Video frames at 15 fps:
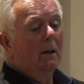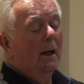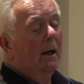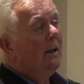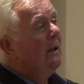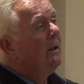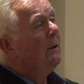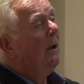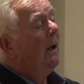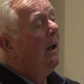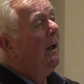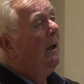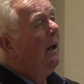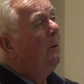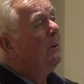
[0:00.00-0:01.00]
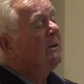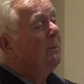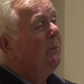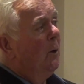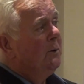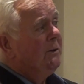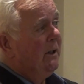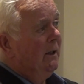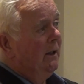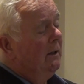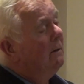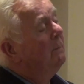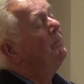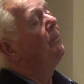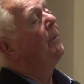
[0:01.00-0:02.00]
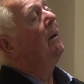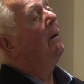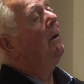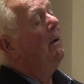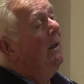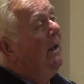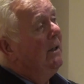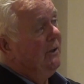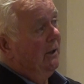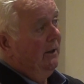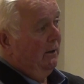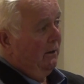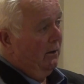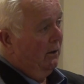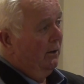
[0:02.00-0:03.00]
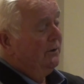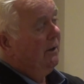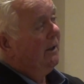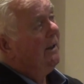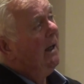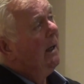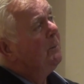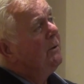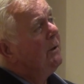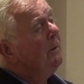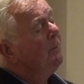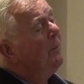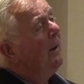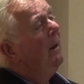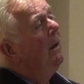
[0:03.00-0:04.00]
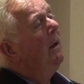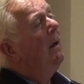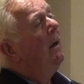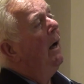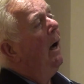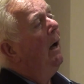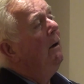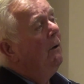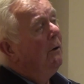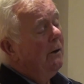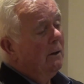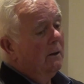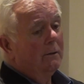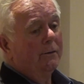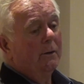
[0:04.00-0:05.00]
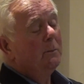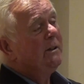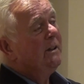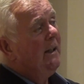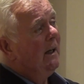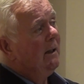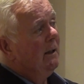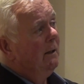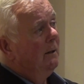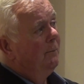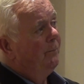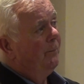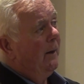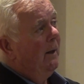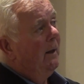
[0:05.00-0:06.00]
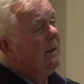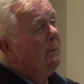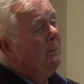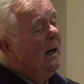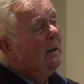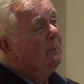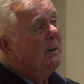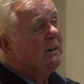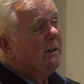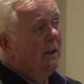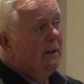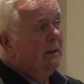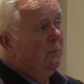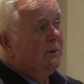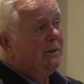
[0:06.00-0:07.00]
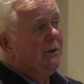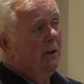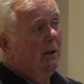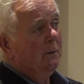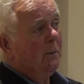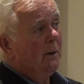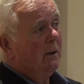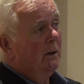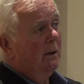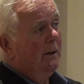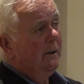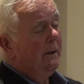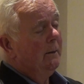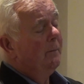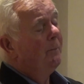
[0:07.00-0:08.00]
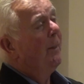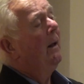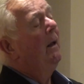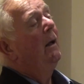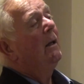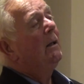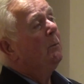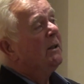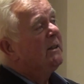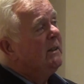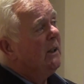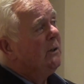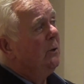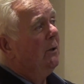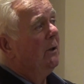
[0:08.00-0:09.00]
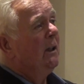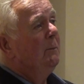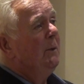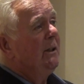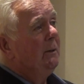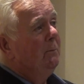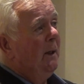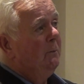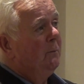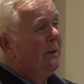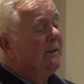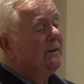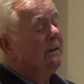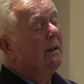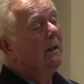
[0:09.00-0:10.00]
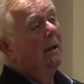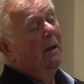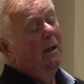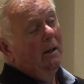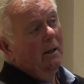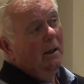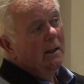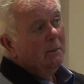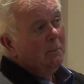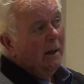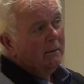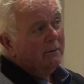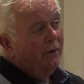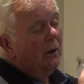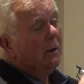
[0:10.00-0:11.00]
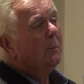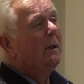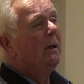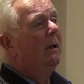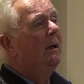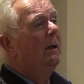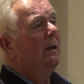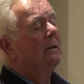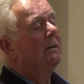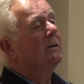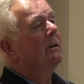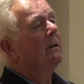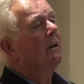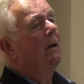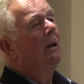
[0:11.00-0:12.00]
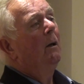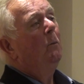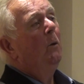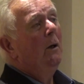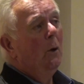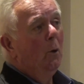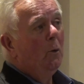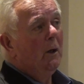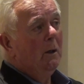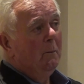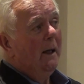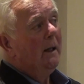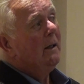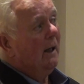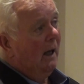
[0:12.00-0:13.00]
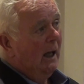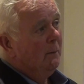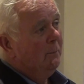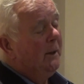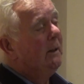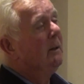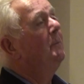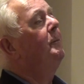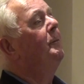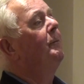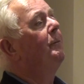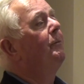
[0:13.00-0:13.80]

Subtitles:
and he was supposedly, or allegedly, according to the caption, a lawyer from Seattle. The man beside him was John McCoy. There were 6 other commission members, and the men following behind were local men helping them.